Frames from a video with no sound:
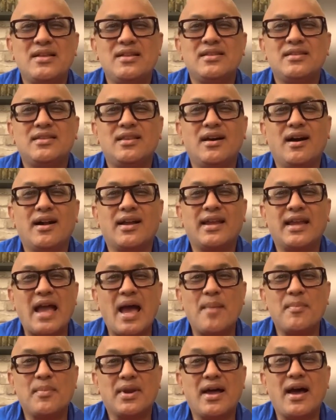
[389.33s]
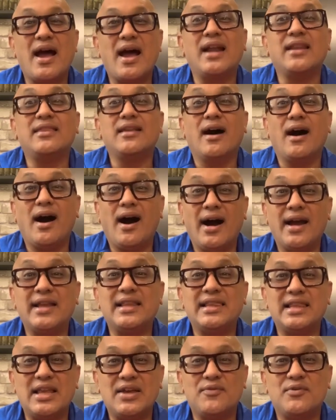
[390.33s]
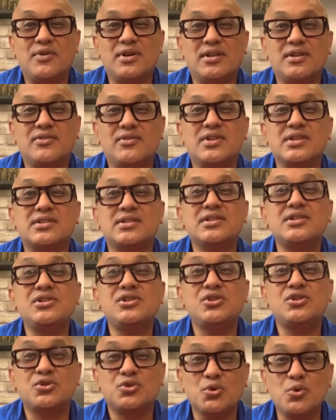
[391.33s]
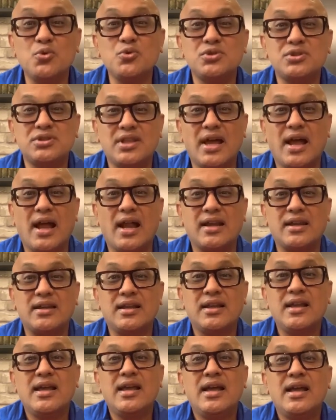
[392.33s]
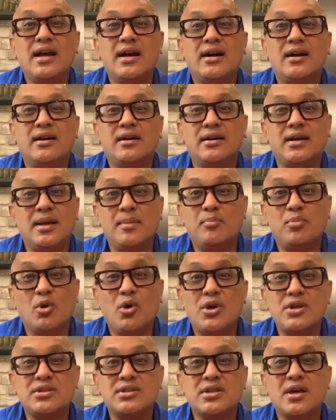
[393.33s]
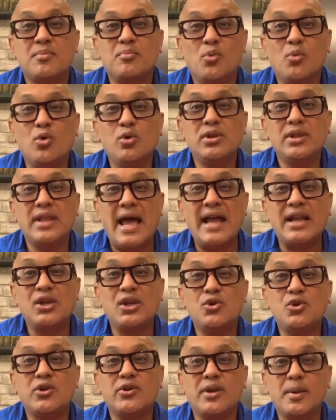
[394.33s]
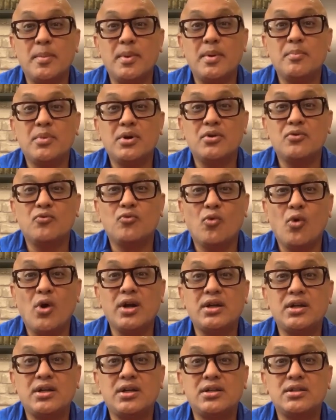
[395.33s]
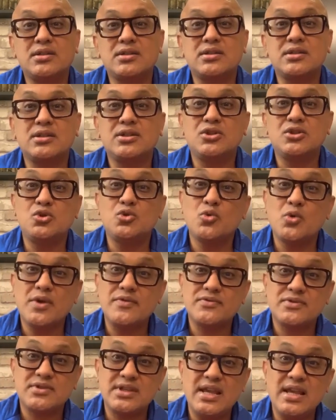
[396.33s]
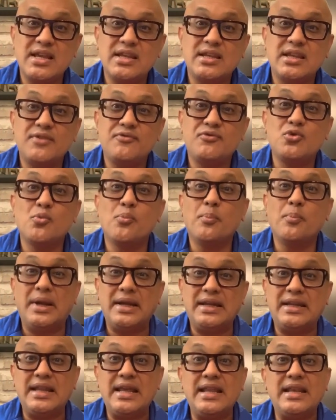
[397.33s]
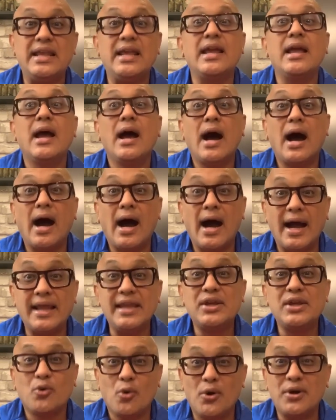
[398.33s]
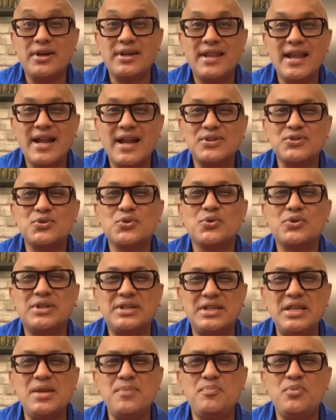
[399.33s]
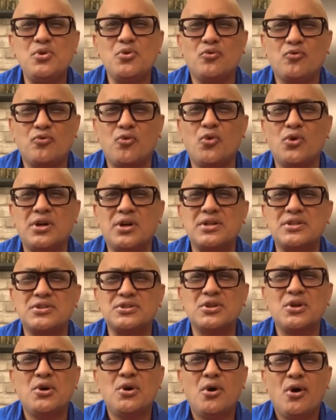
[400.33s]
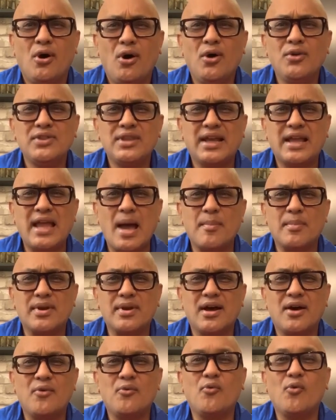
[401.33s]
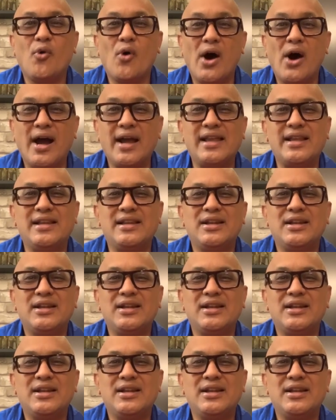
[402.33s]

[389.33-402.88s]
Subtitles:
the camera at the eye level. Research shows that employers are more likely to remember what you have said if you maintain a eye contact. So keep your focus on the camera while